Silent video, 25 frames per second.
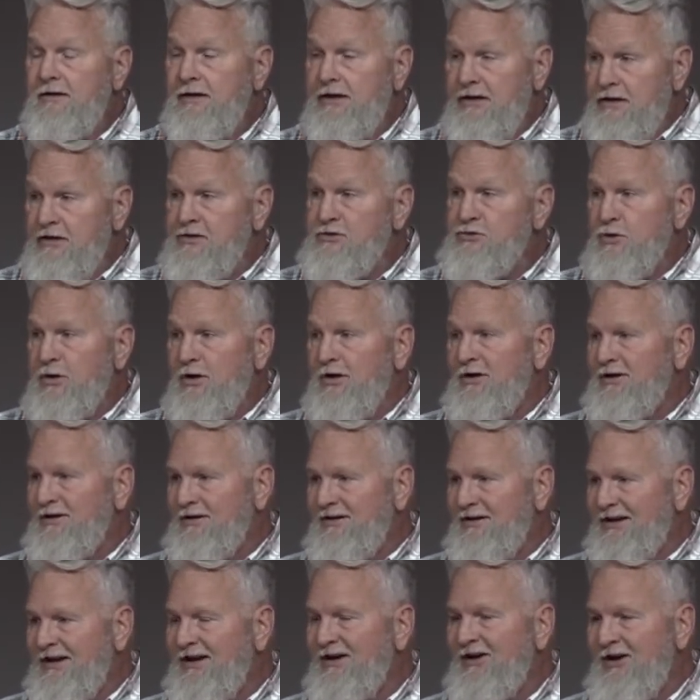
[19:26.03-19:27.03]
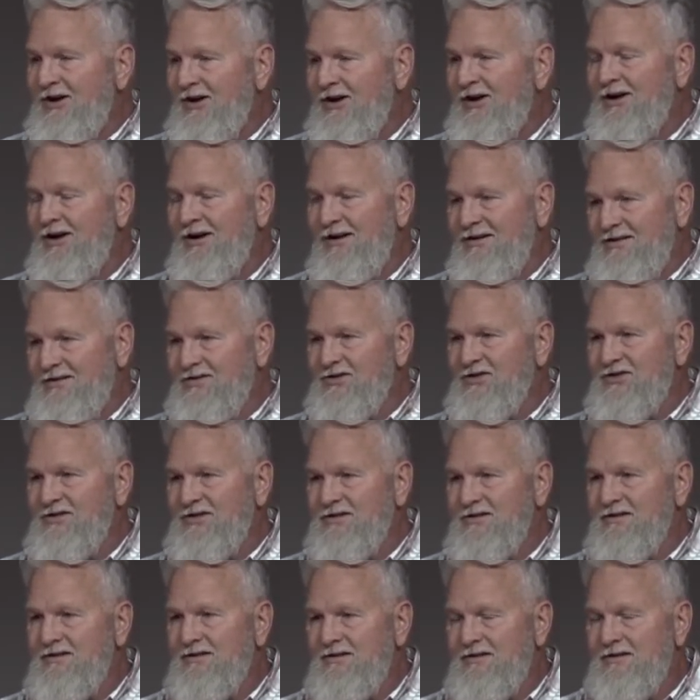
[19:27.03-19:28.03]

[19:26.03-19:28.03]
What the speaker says: Israel in our hearts,